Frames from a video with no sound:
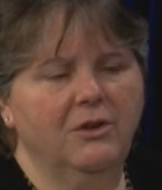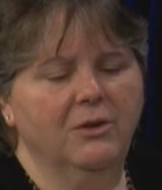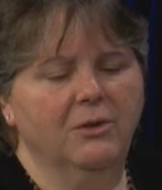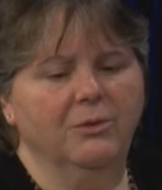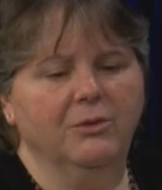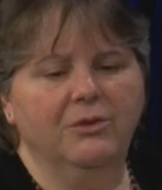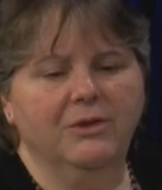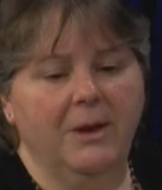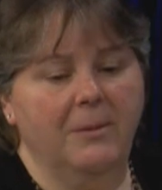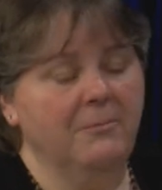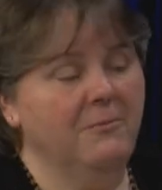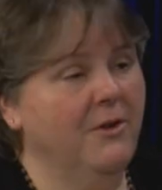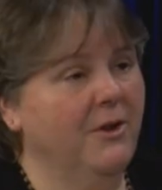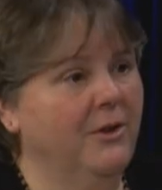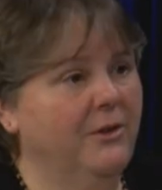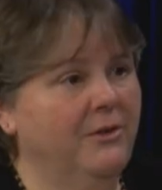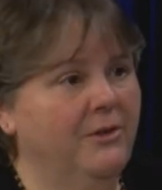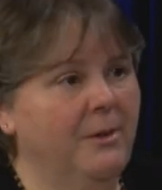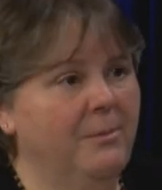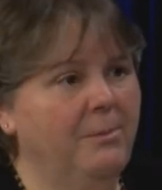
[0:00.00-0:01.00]
do? Some
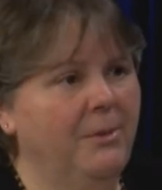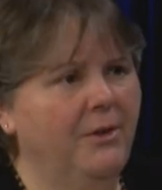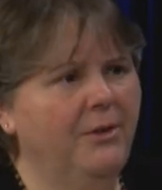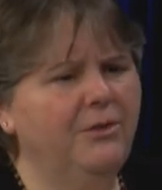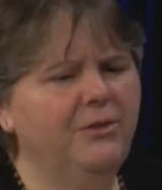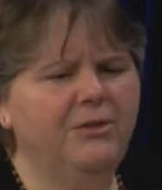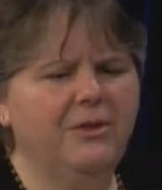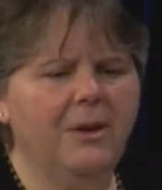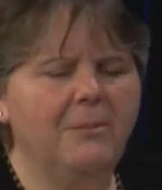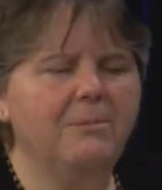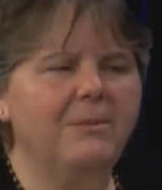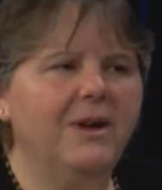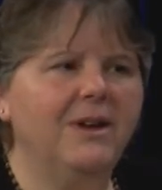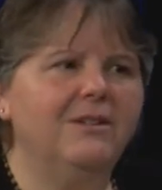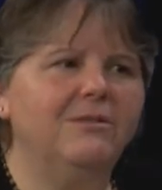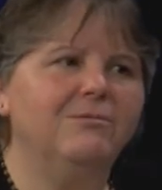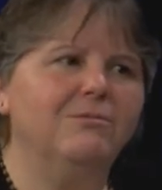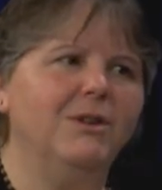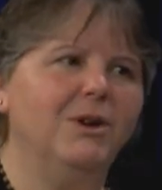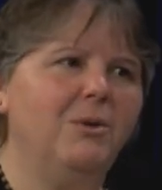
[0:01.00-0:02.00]
very simple, and some
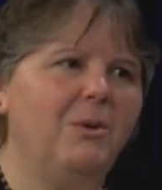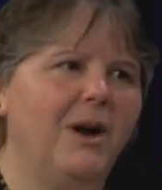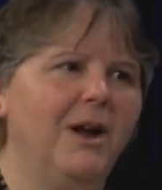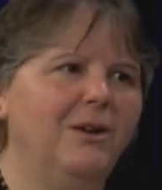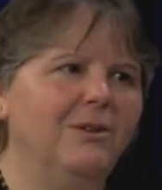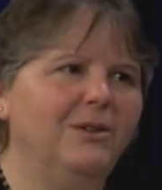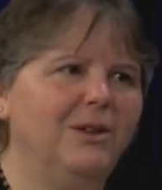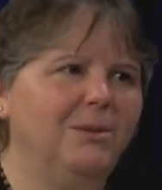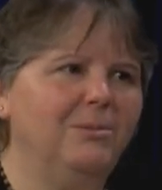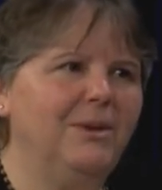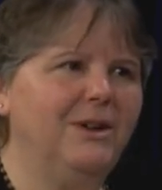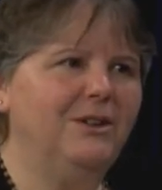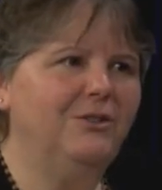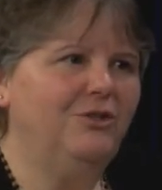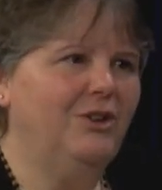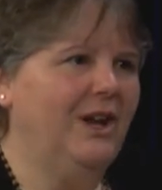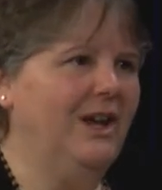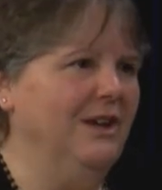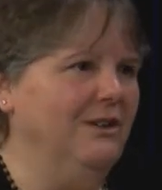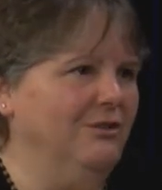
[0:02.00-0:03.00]
might require a little bit of
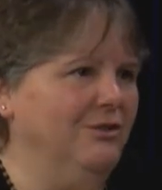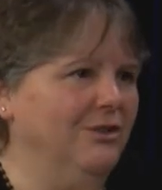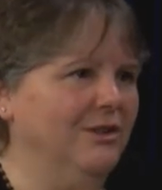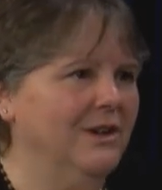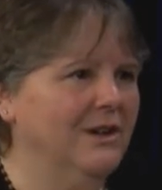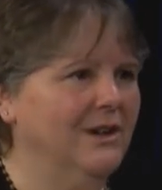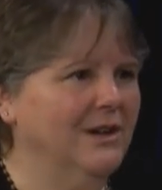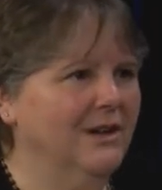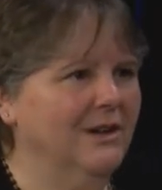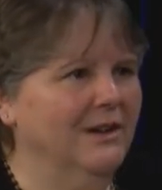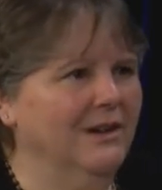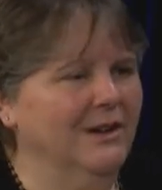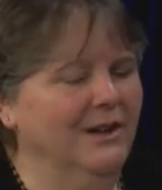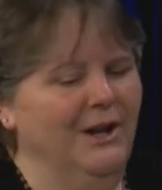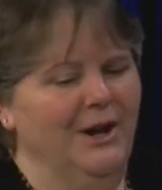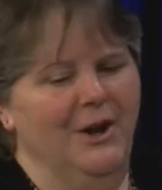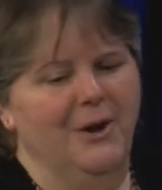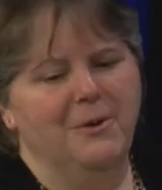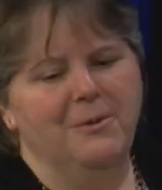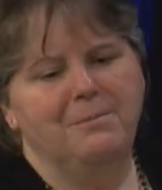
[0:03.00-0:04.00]
change,
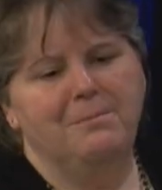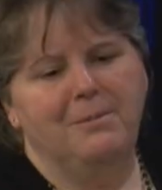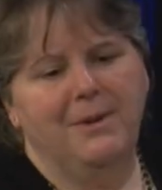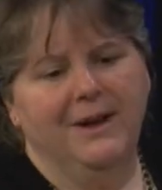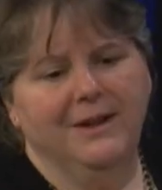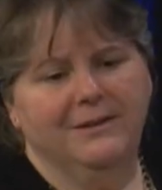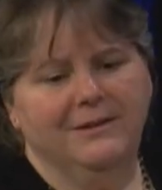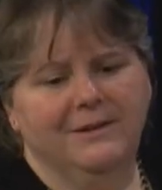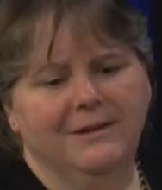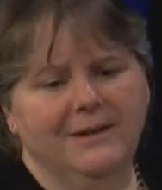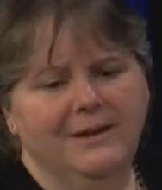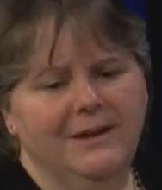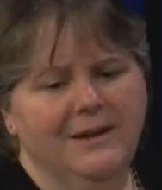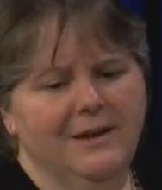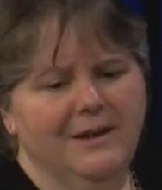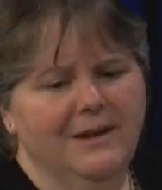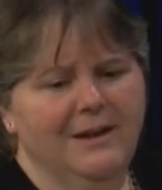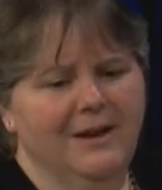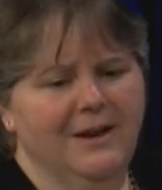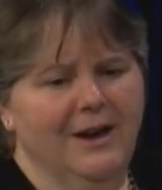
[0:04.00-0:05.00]
you know, but
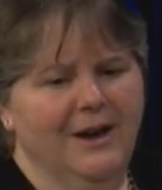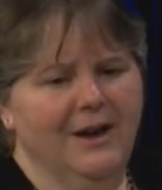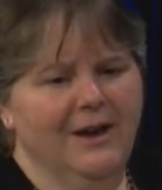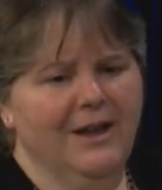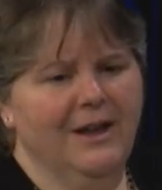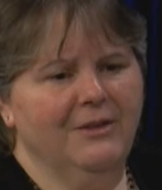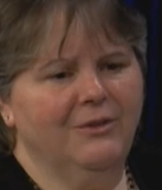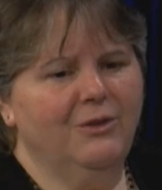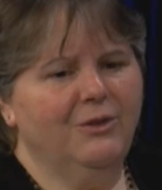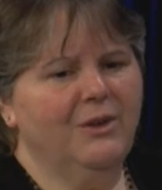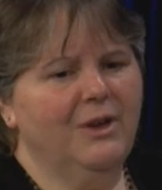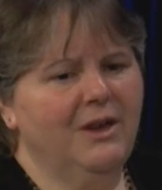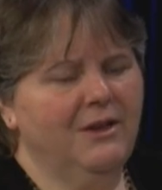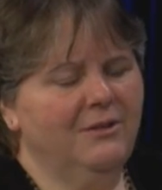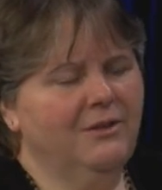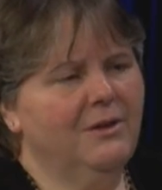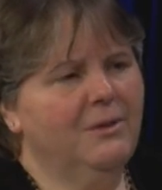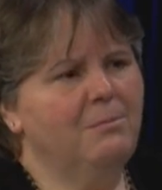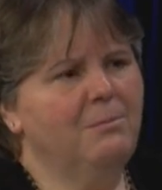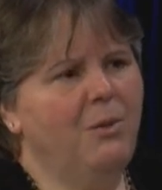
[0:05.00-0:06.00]
it's
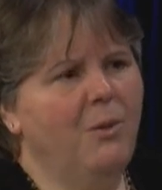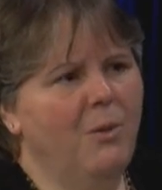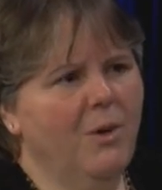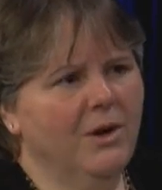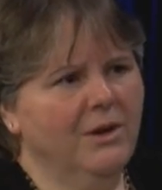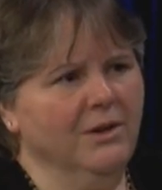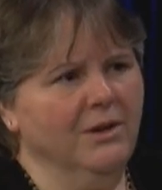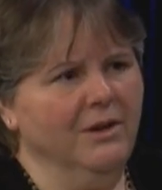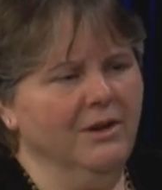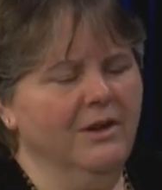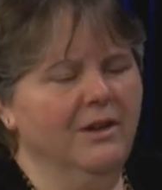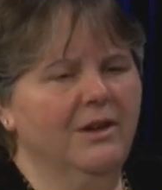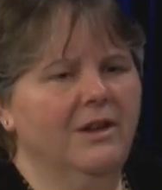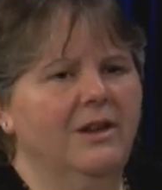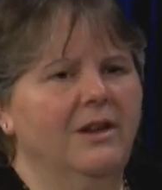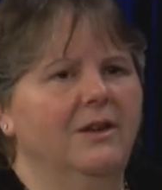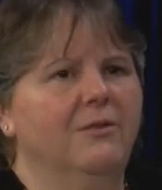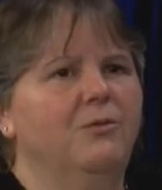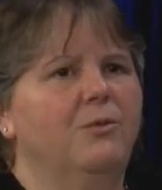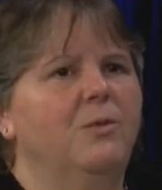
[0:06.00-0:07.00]
important.
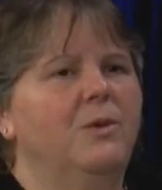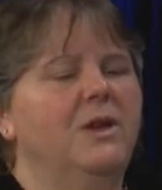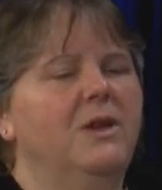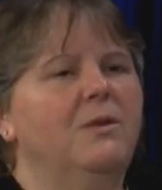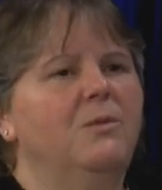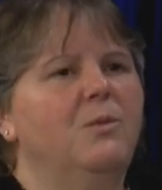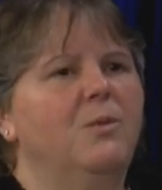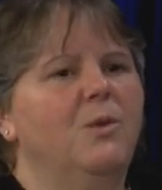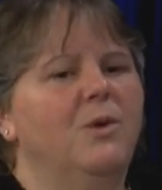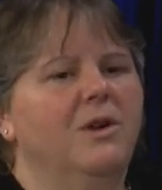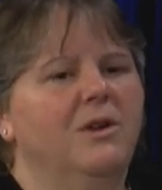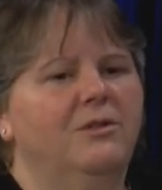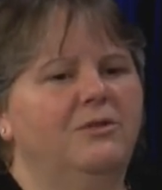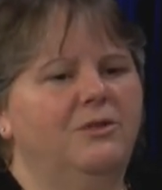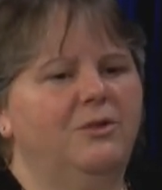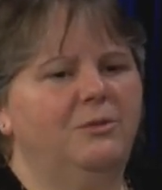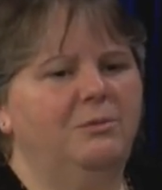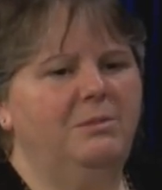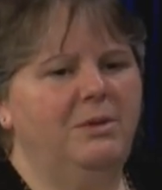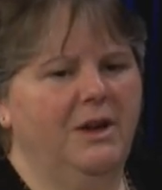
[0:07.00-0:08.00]
If we were
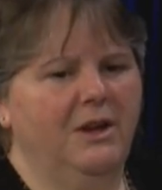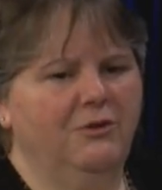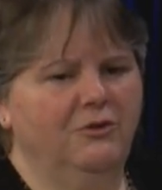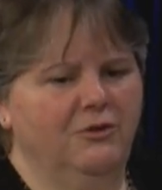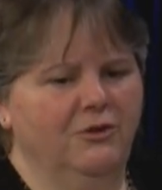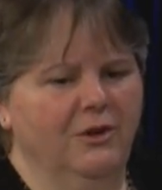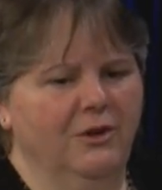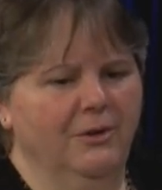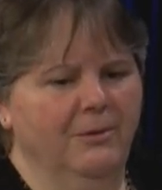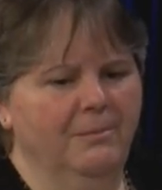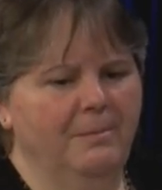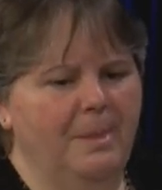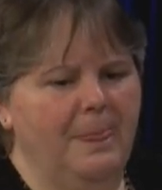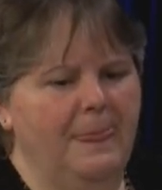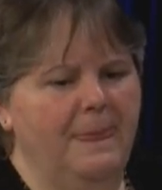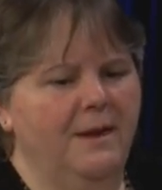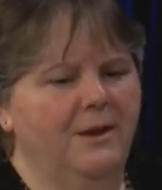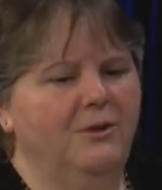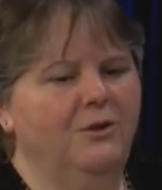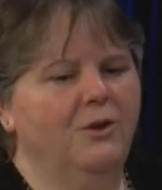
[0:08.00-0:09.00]
to picture
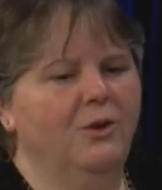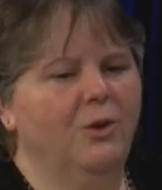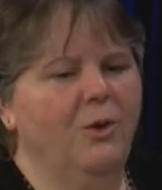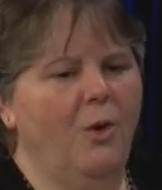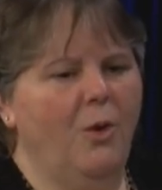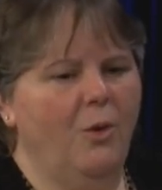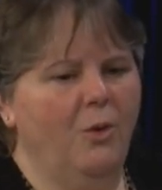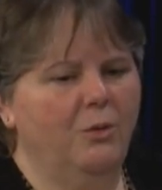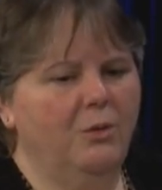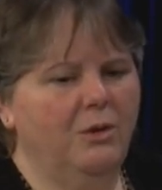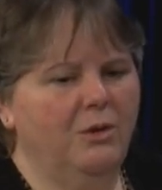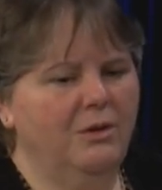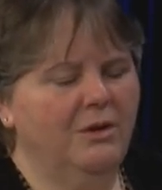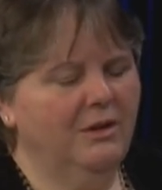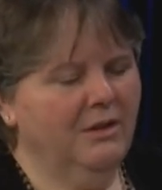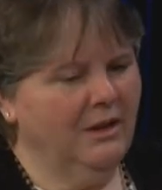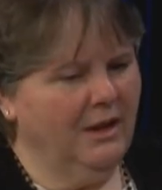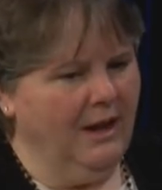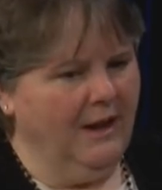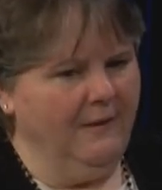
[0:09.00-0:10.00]
in your own
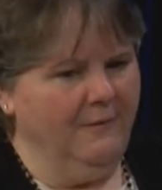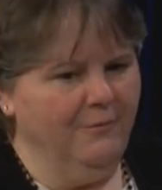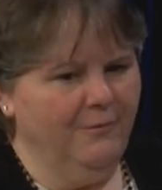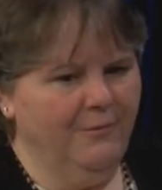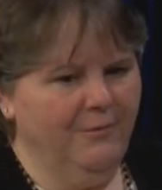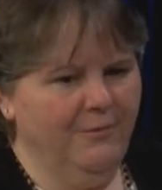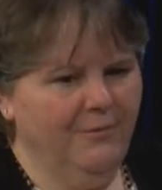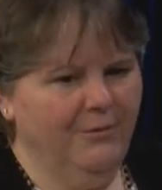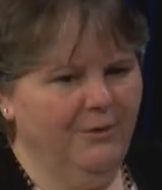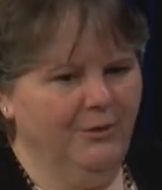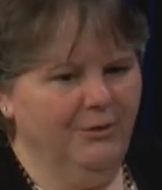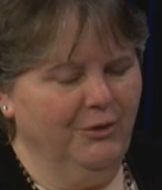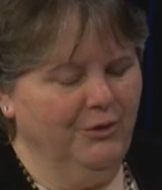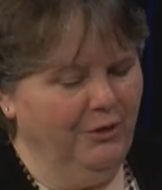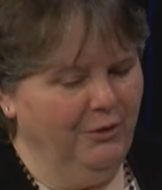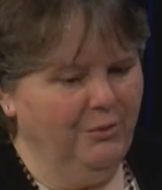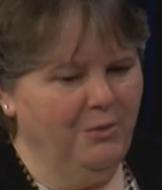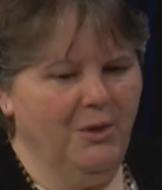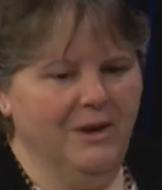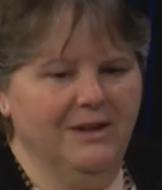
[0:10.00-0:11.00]
life, this is
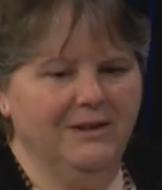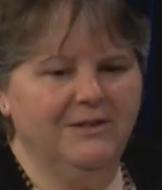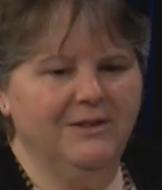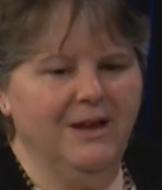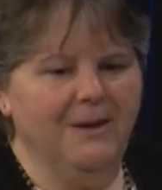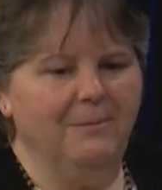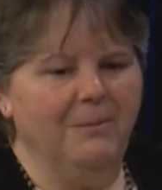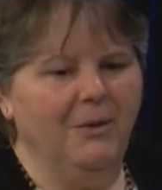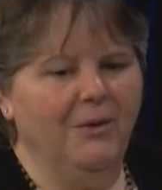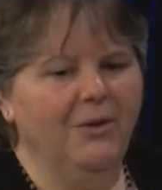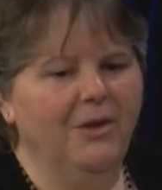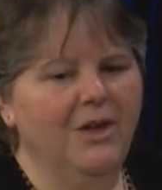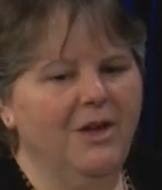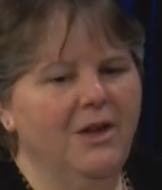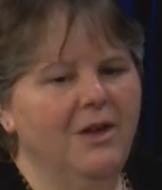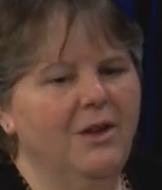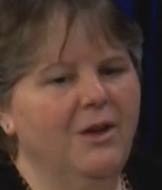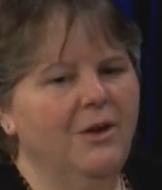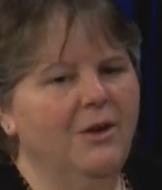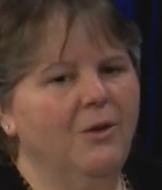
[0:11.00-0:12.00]
just one example,
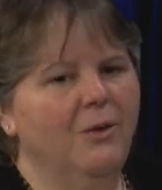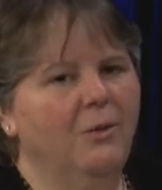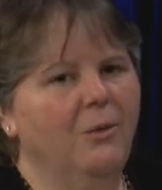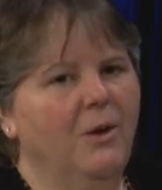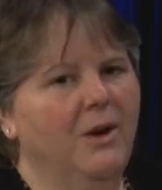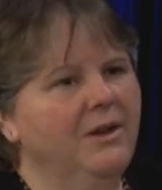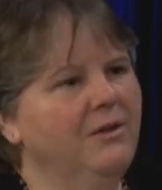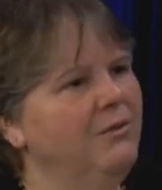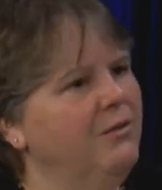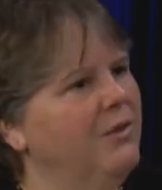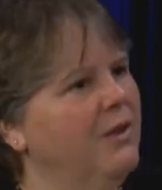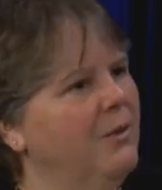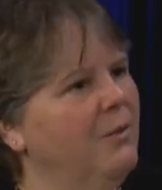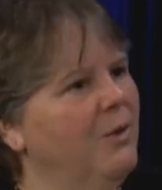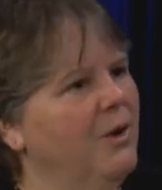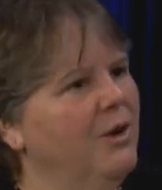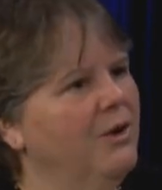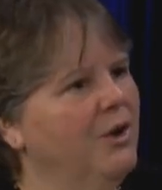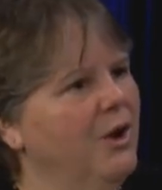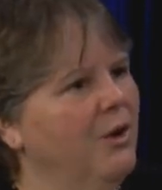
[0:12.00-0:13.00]
what if there
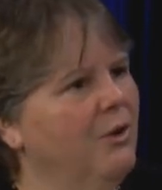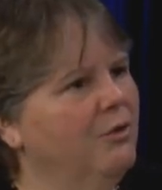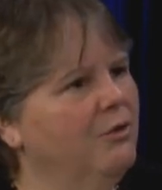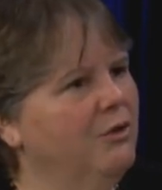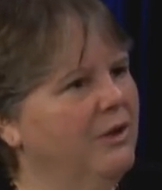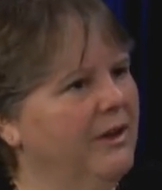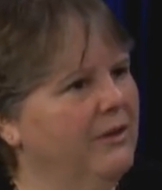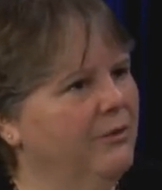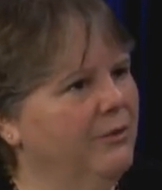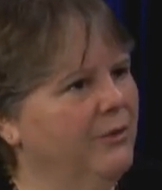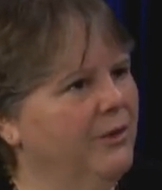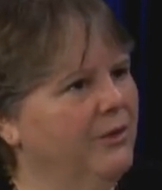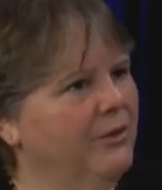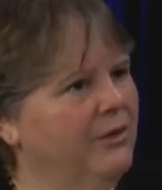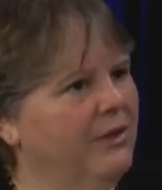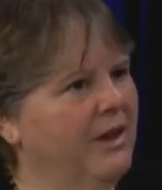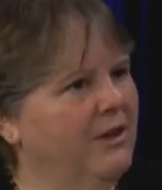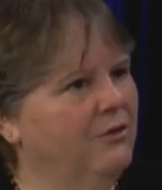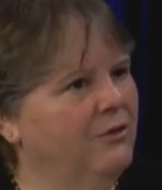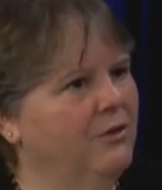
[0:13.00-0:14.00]
were no transfer
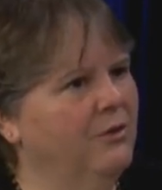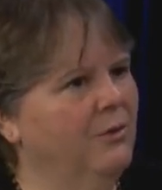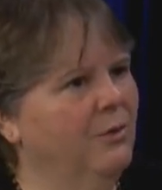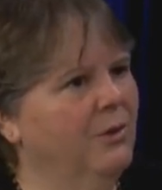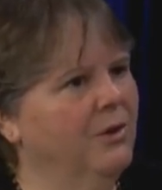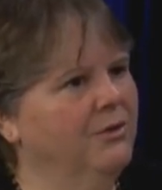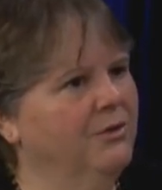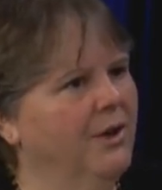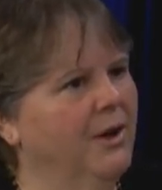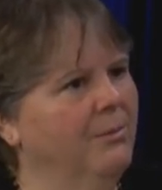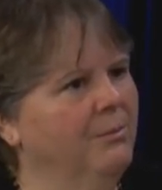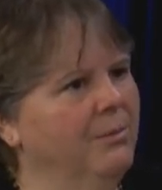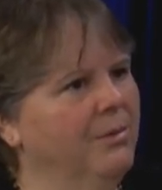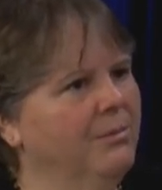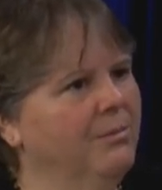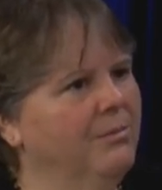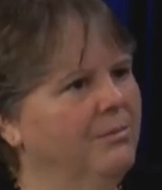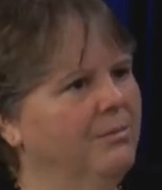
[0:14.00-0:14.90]
station or dump?